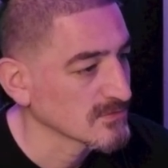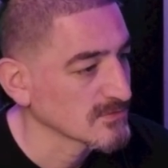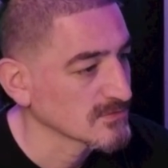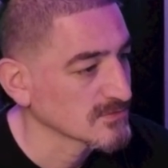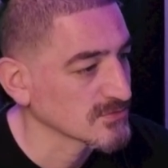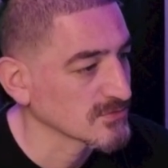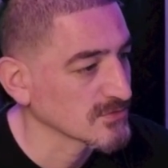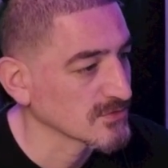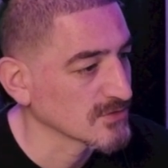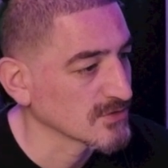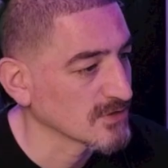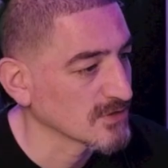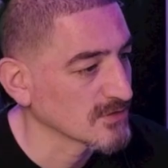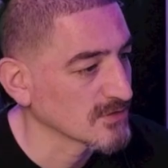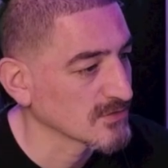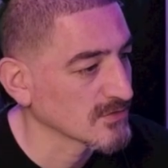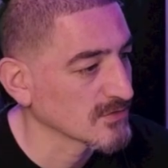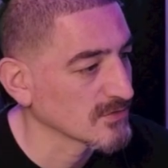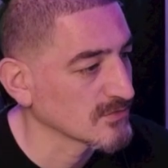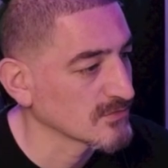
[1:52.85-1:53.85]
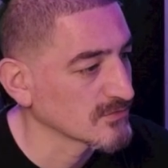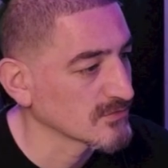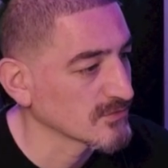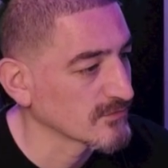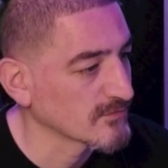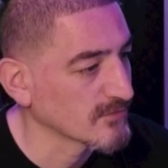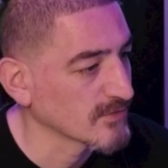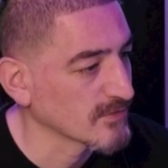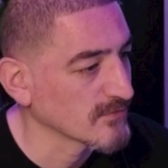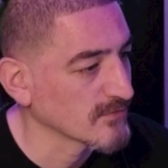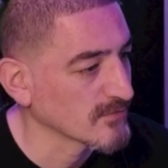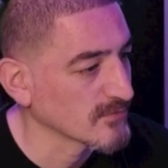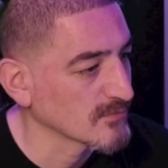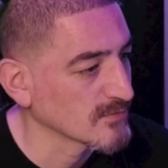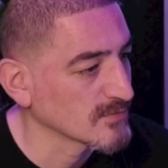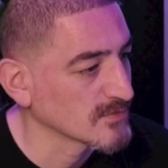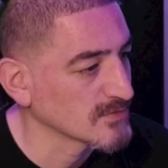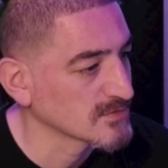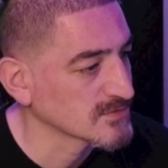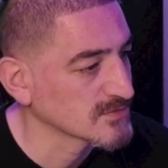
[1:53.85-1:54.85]
So you can color code your favorite
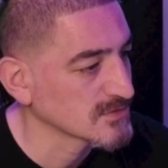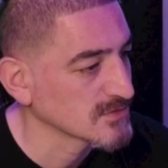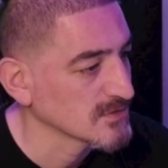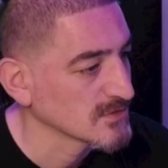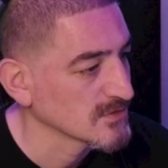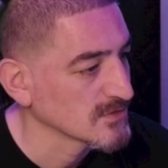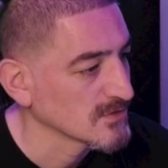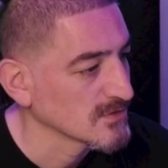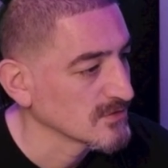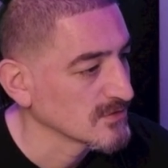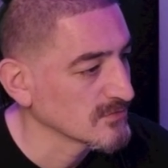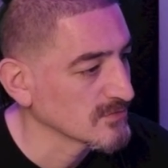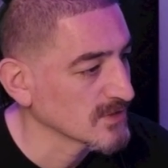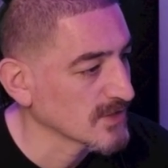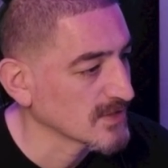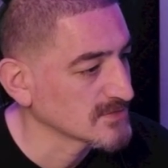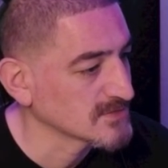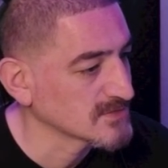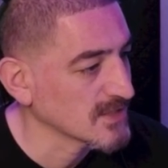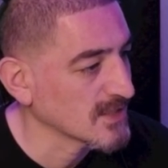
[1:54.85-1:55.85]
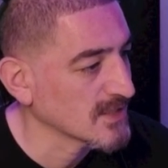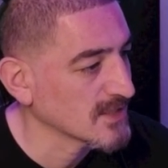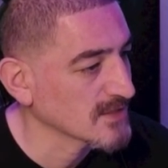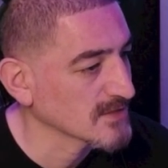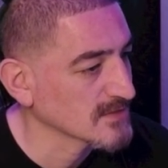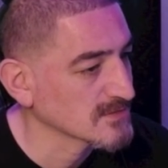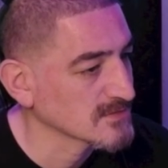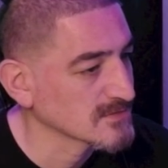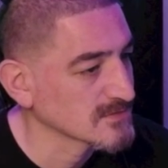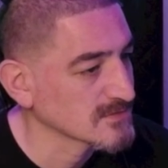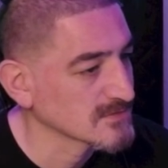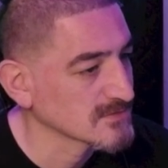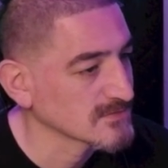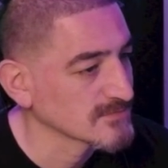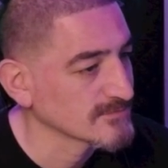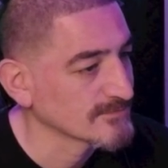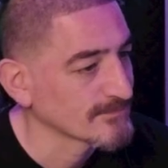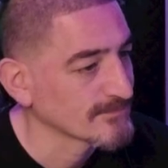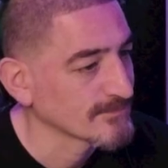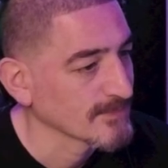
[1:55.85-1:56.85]
ones. You could add tags.
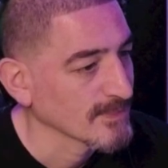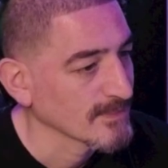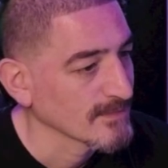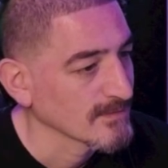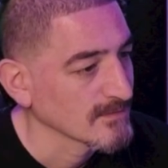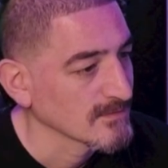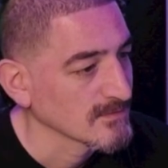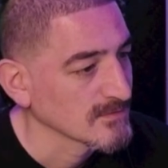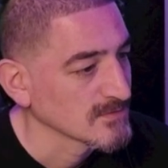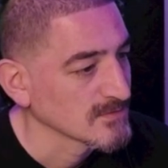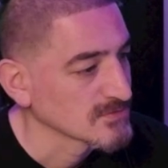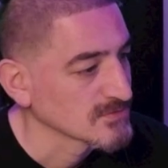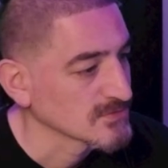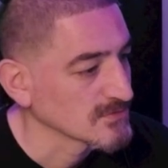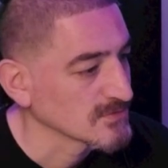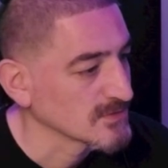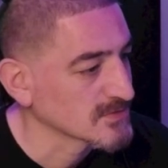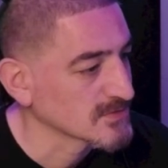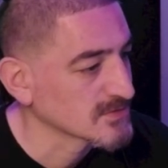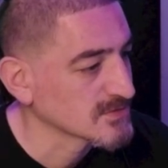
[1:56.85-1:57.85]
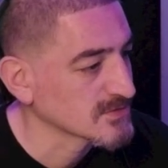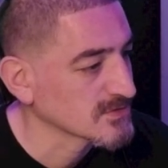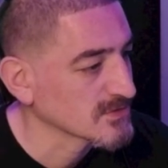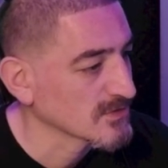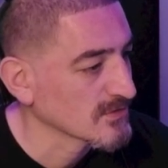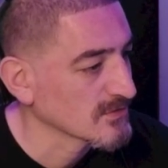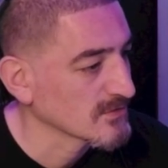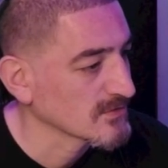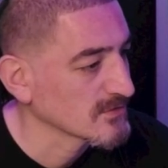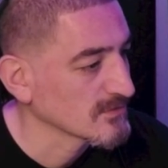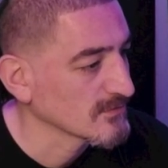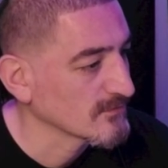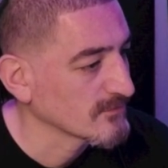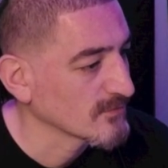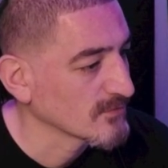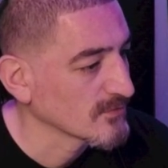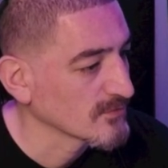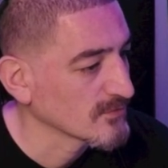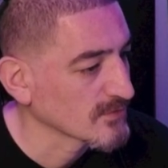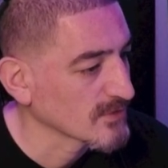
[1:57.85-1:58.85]
So let's start in the
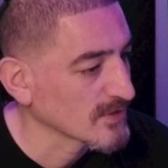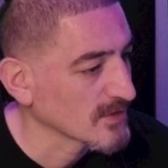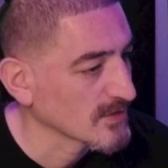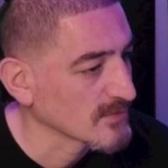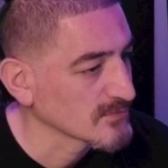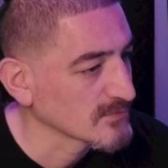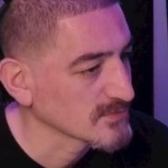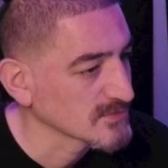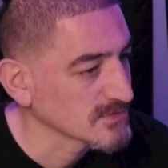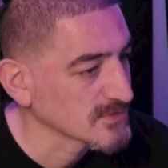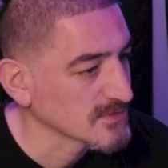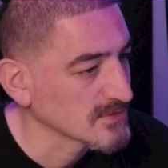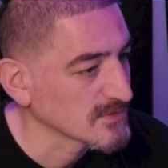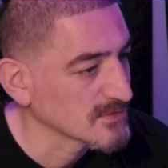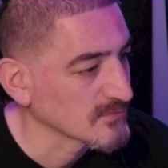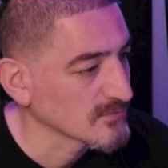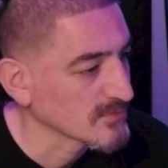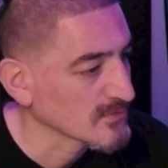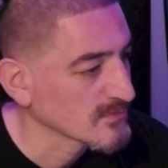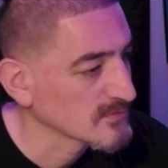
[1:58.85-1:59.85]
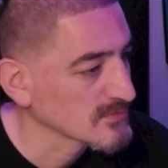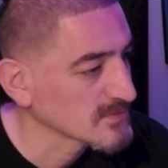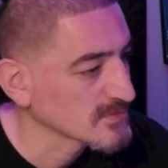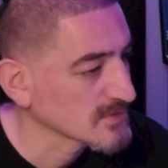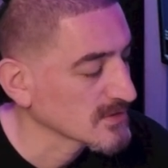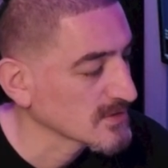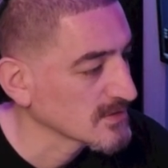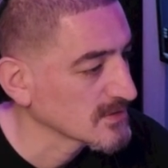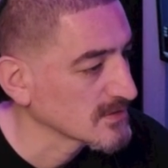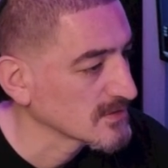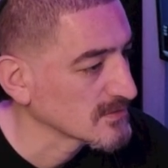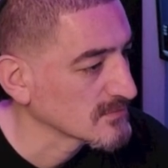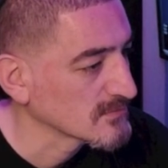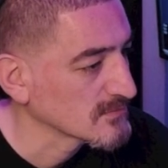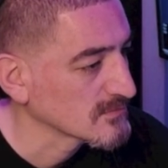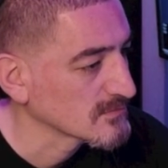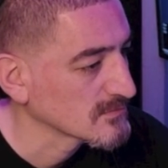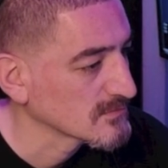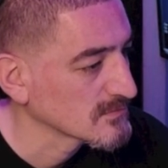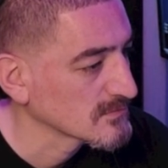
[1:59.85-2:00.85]
folder I was in. Where was I in?